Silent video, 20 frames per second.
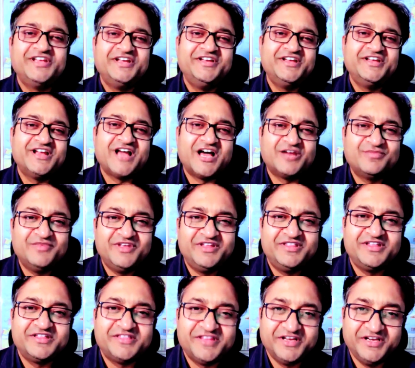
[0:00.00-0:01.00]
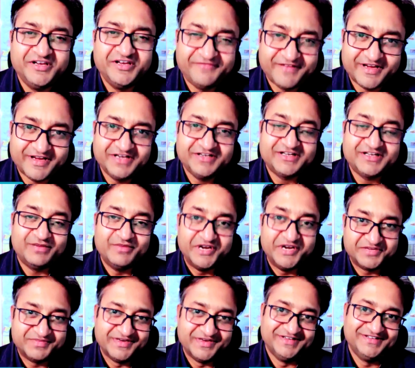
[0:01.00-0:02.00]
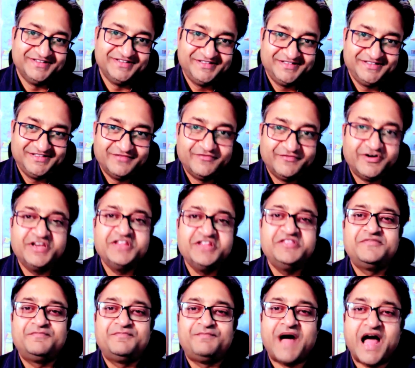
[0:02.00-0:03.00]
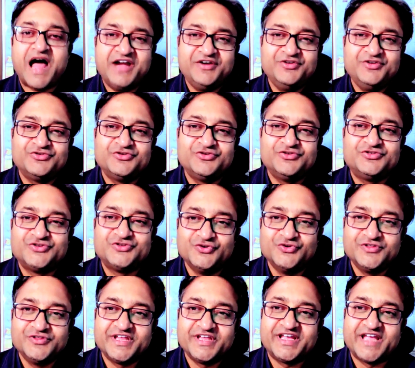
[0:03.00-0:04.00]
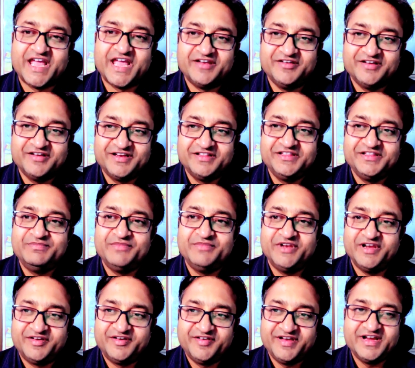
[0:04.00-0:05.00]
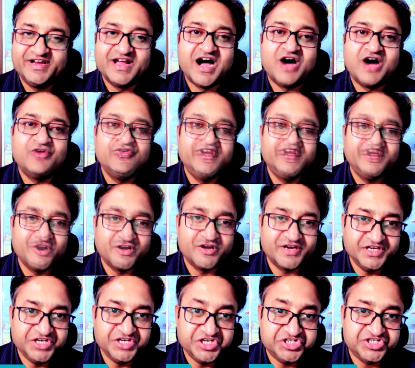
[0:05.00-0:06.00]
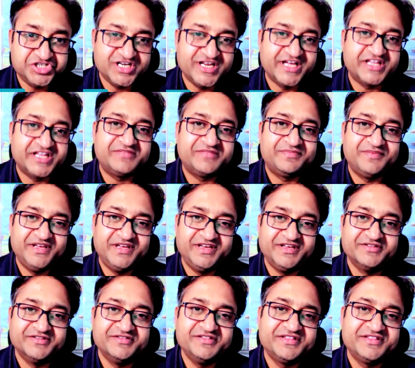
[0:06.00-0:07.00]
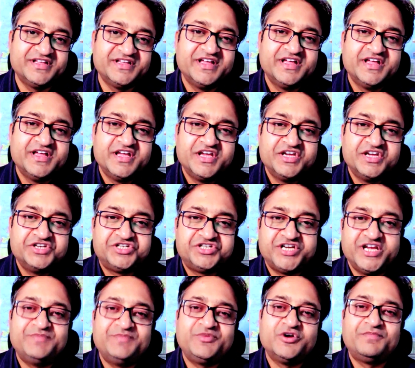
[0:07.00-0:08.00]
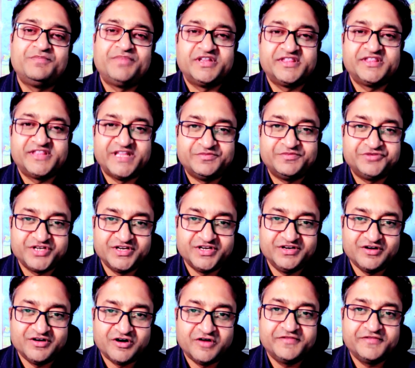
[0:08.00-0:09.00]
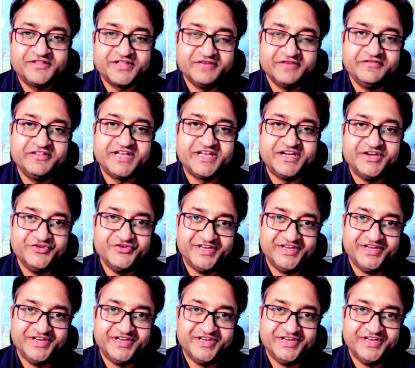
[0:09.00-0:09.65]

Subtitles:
the Indian Army is a significant commitment. What inspired you to choose a career in the military, and how your initial experience shape your perception of service and